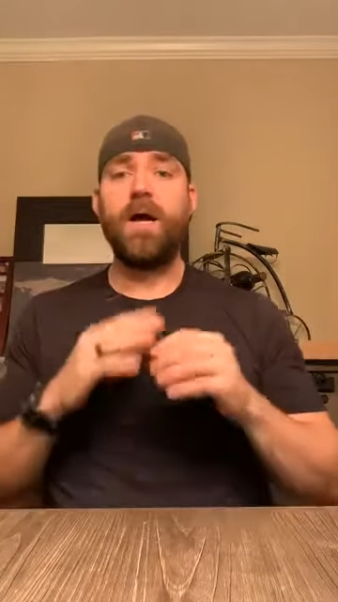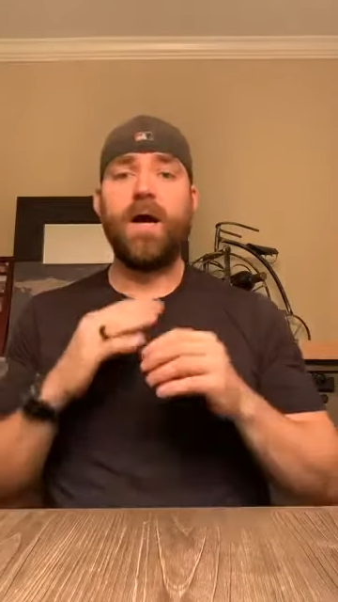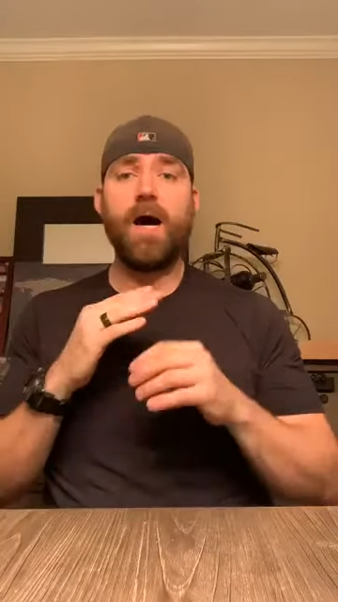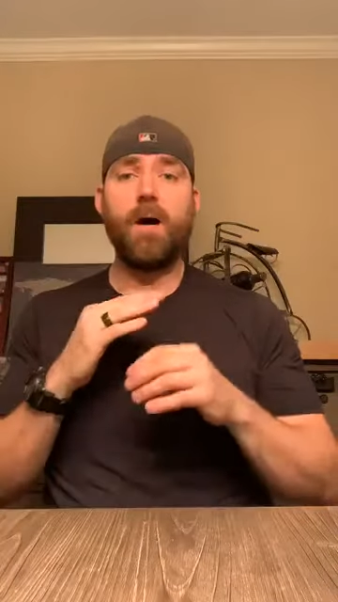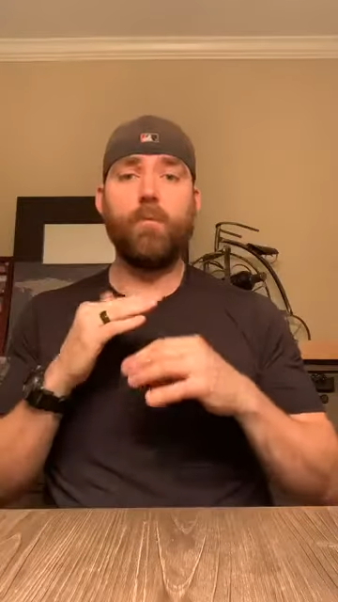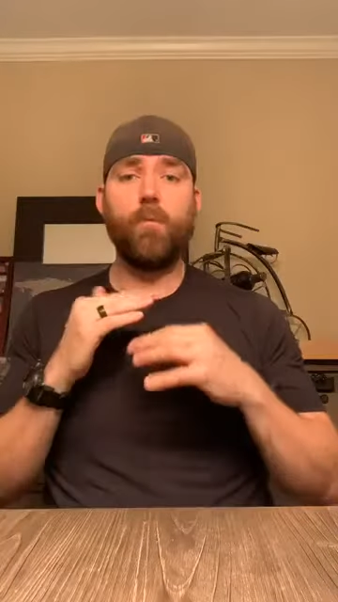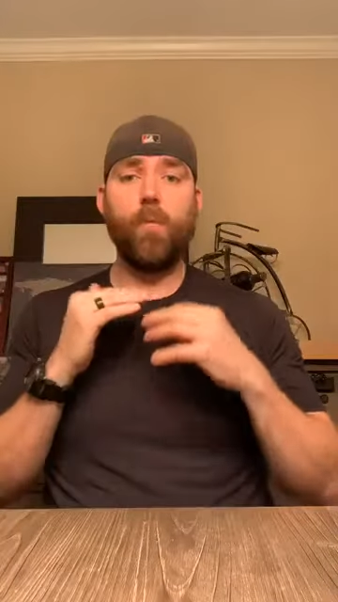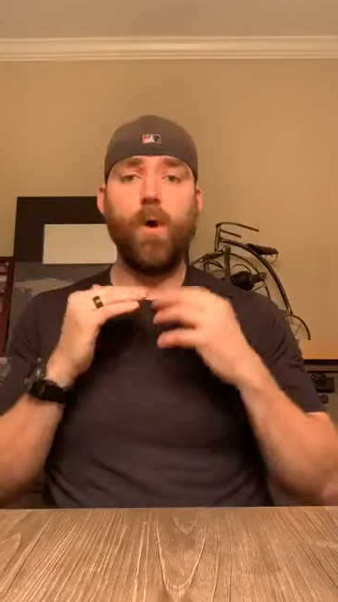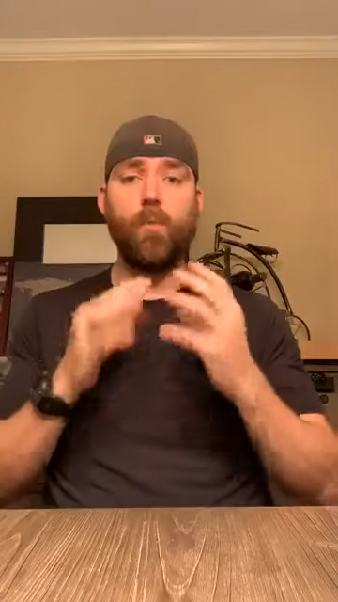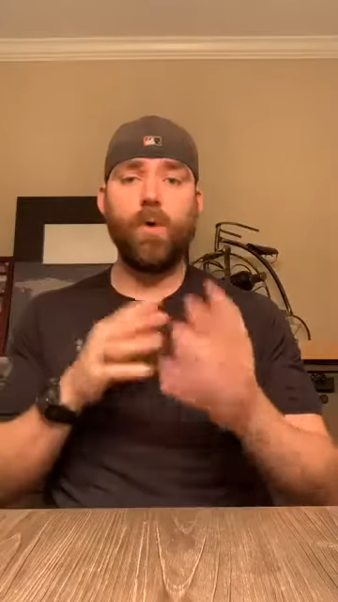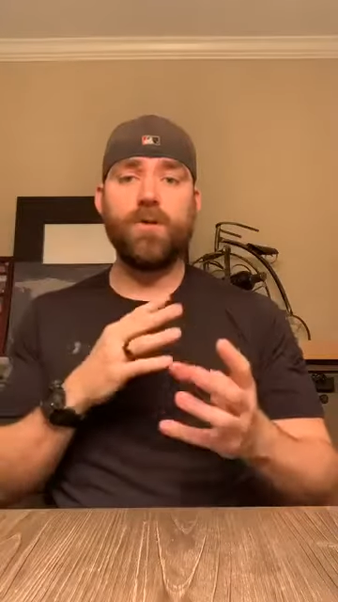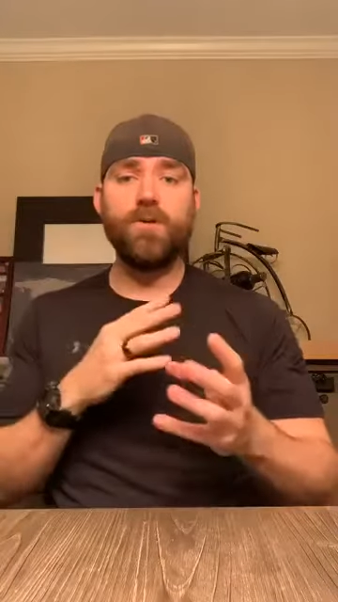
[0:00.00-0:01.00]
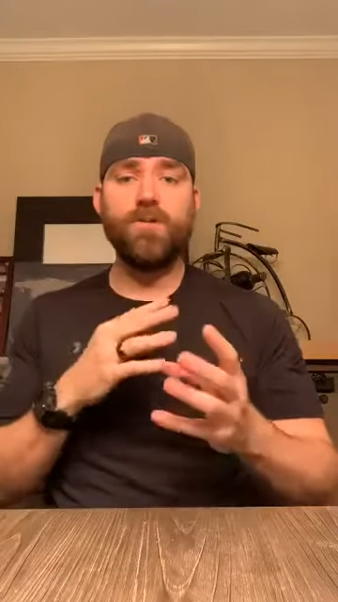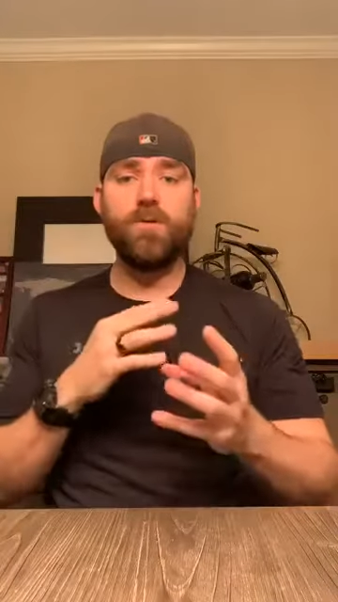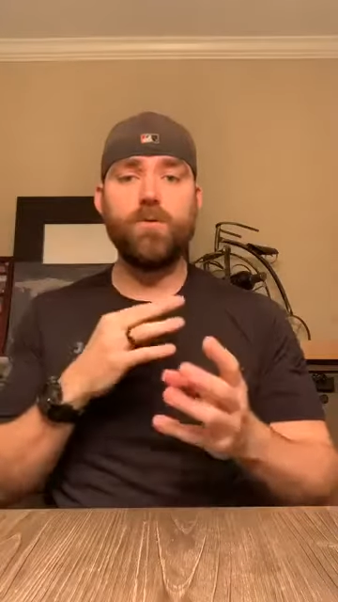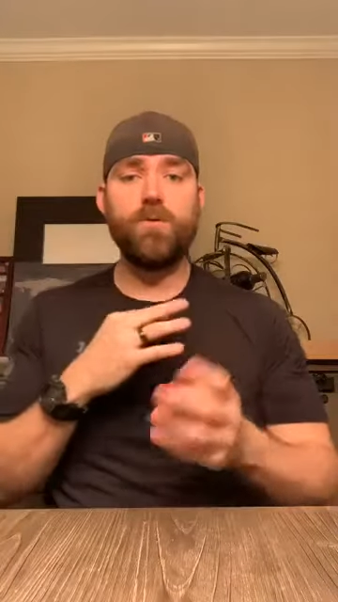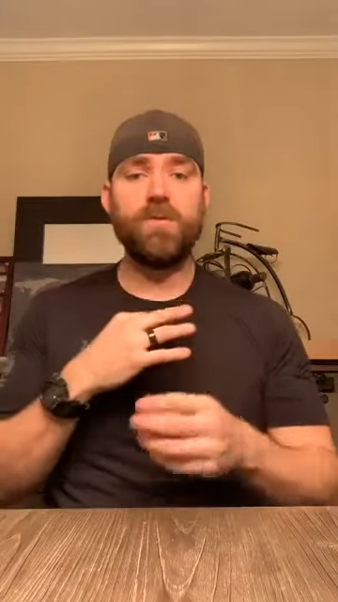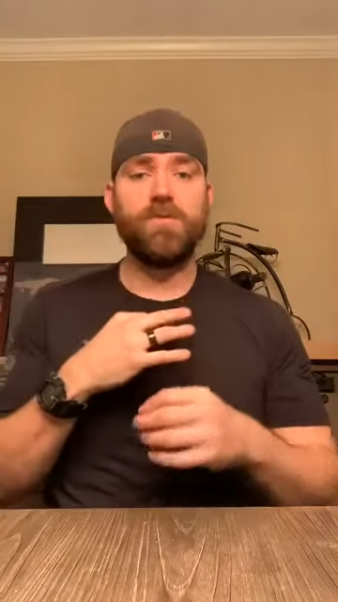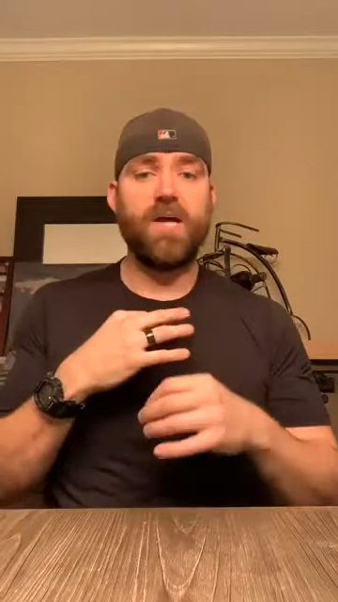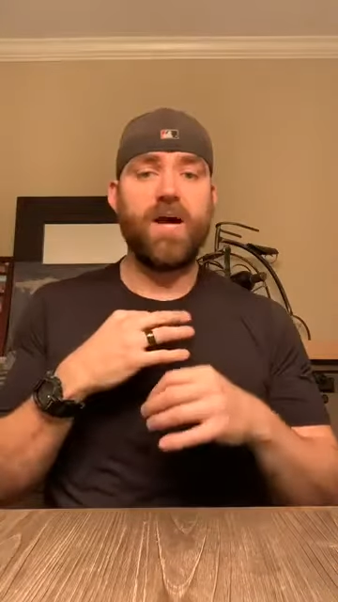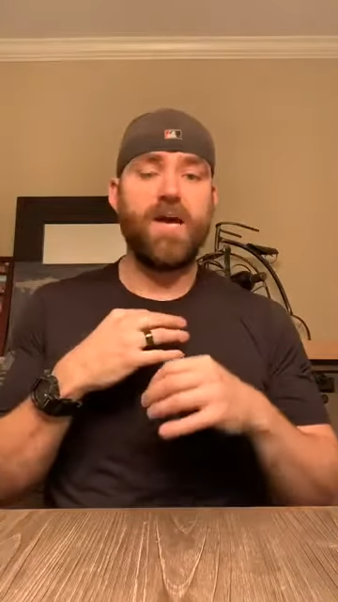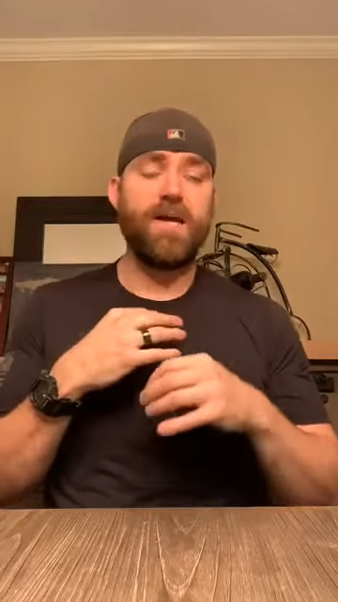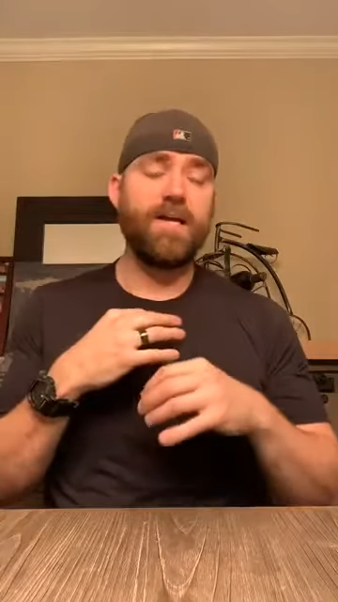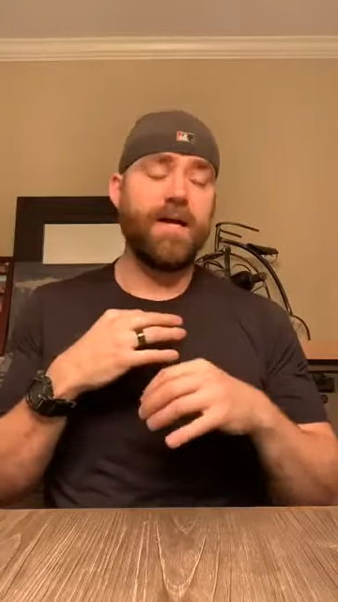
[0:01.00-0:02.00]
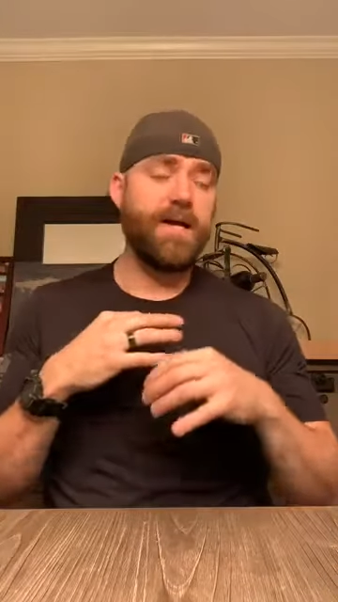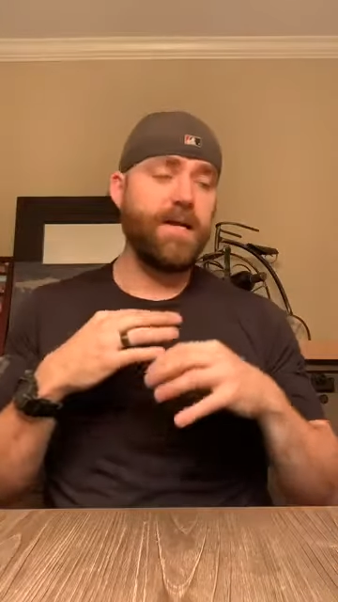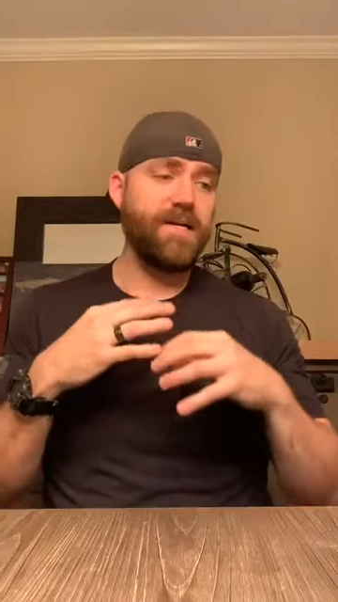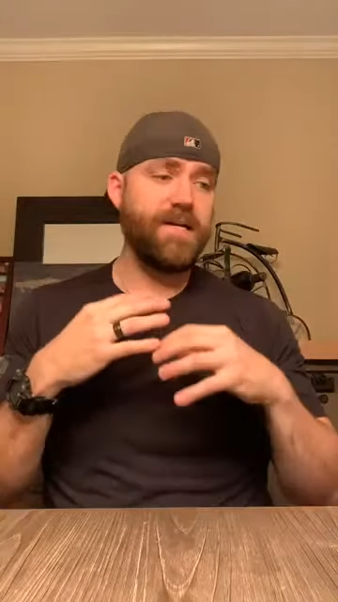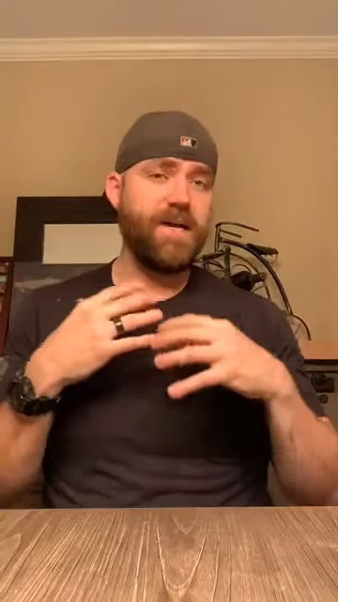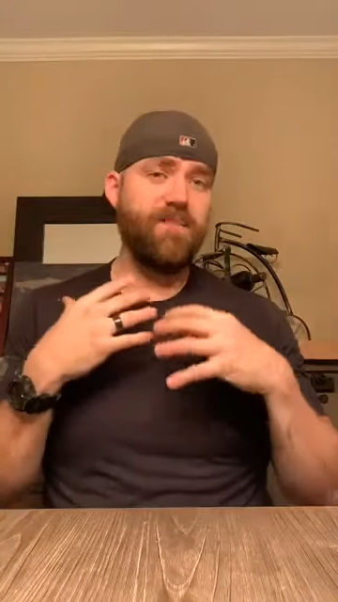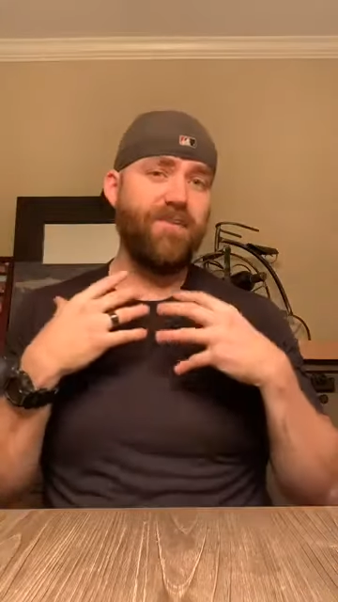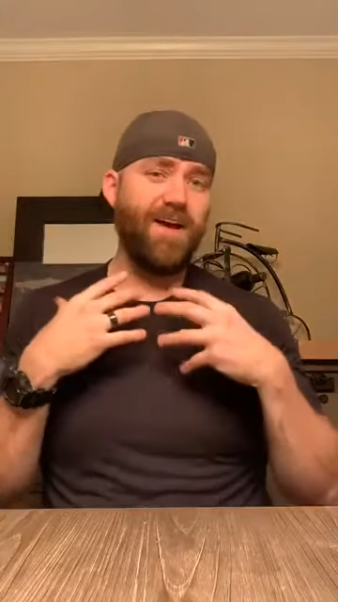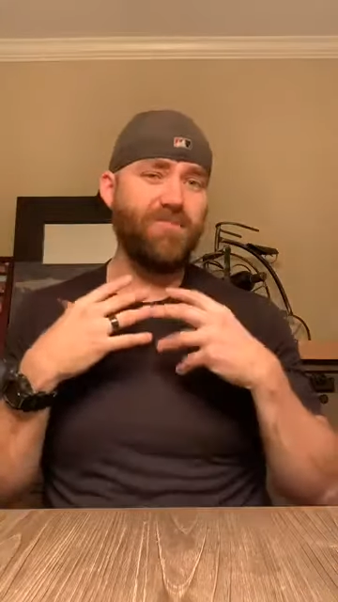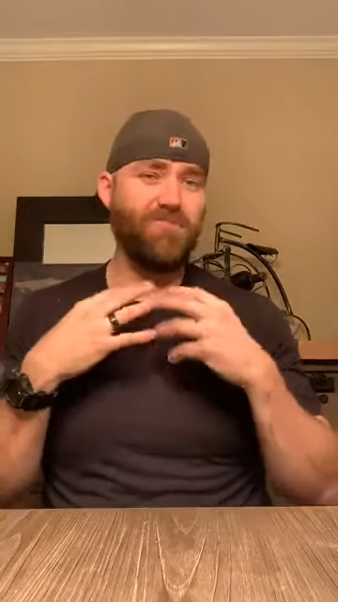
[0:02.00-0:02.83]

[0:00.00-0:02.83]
What we're going to do is I kind of have